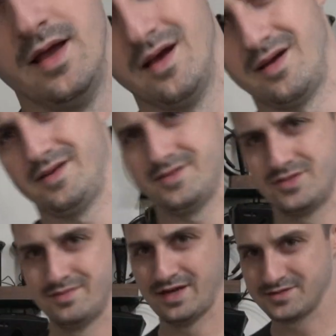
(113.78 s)
Alright,
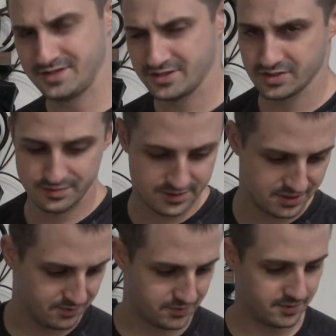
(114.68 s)
so mounting couldn't be
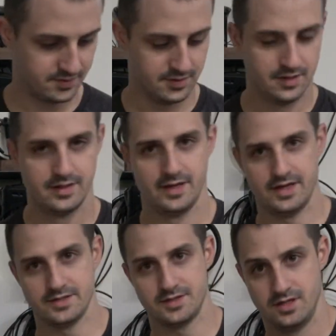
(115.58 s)
simpler. It
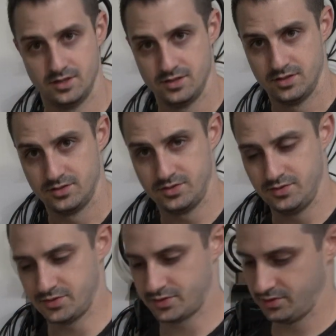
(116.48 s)
has
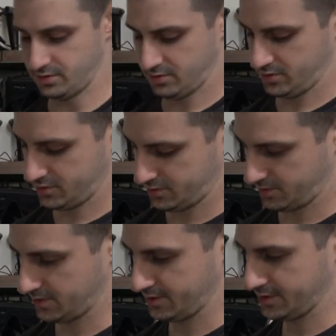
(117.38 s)
two screw holes,
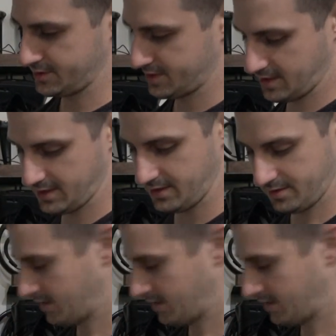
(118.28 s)
one on each side.